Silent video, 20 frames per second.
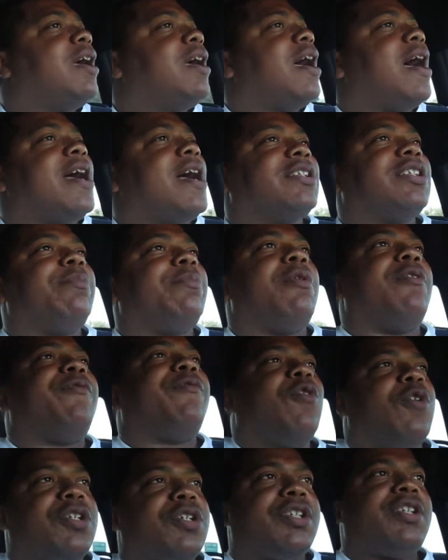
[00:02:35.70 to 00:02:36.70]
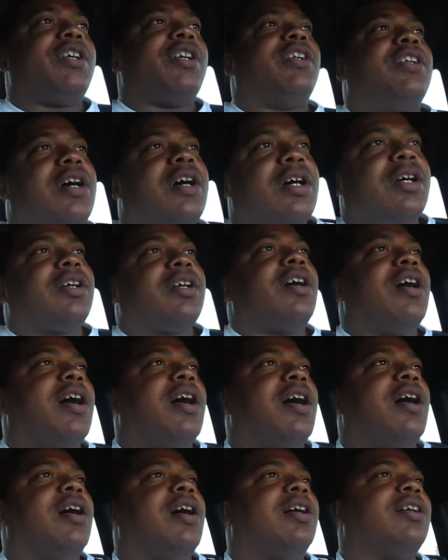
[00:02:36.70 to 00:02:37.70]
Had some unfortunate luck,
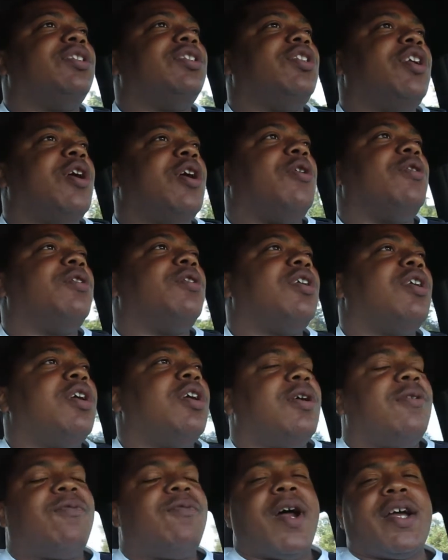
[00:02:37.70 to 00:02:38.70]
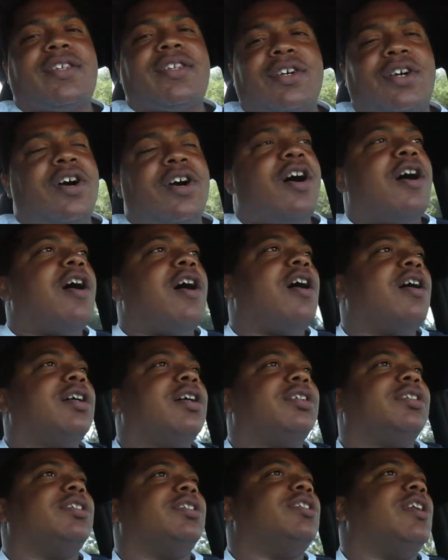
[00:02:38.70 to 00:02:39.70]
uh, you know, wrecked the car.
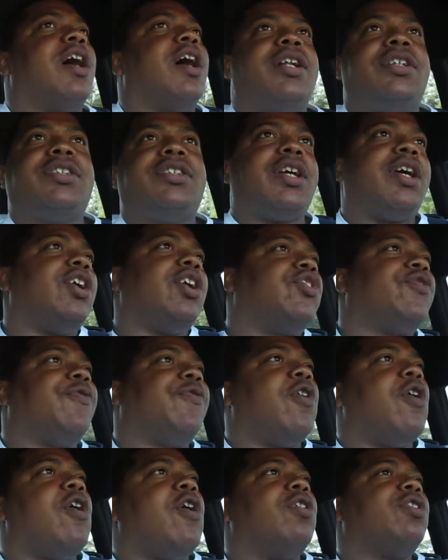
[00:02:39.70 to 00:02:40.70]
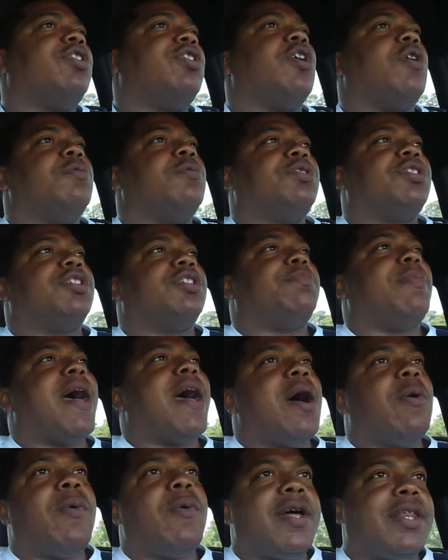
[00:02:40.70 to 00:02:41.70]
None to his fault, you know, just
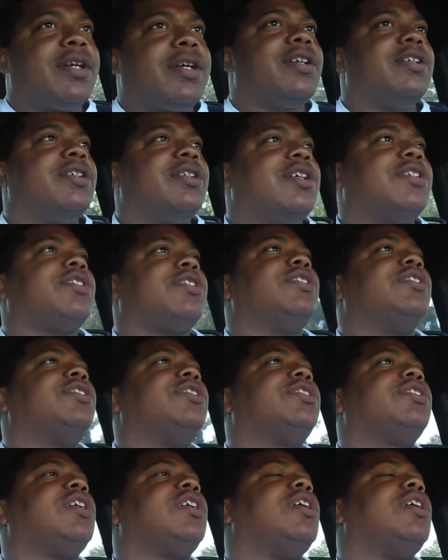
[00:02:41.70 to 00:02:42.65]
bad weather conditions.